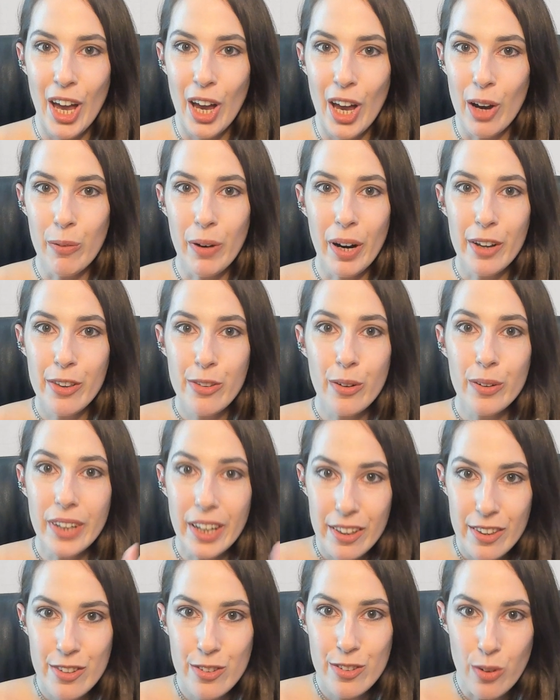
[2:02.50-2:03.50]
Alright, so
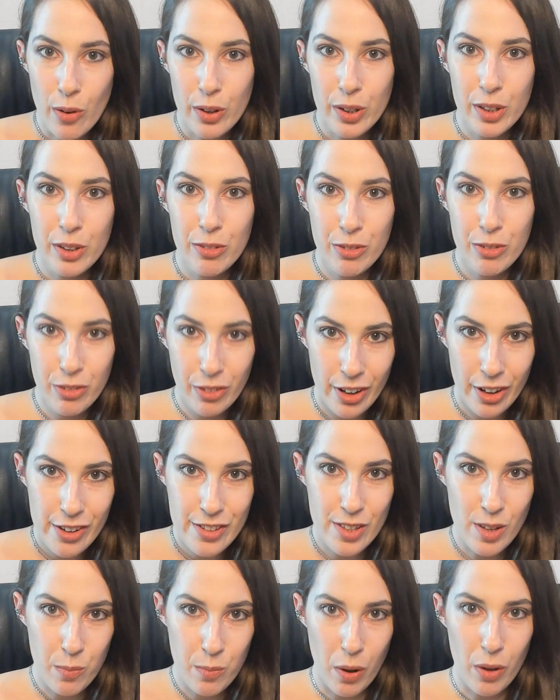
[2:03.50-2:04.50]
let's talk
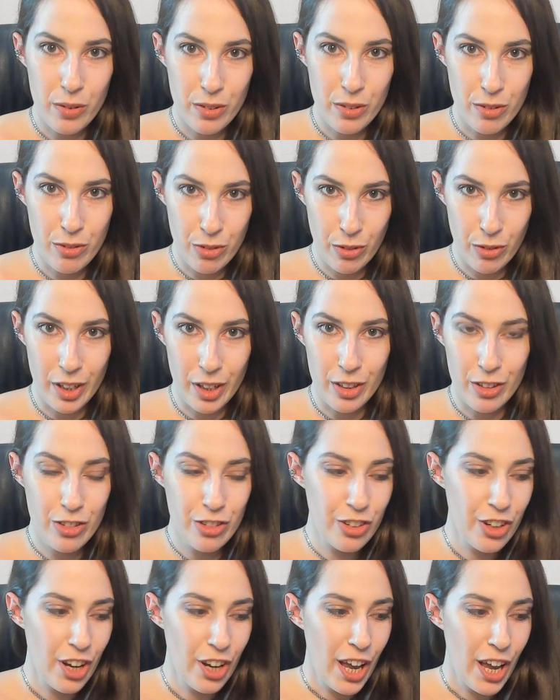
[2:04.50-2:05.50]
first about the
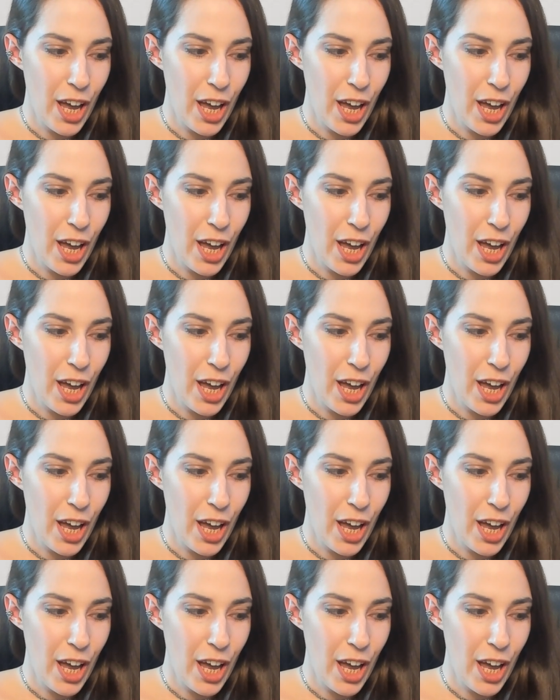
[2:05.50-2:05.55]
fridge.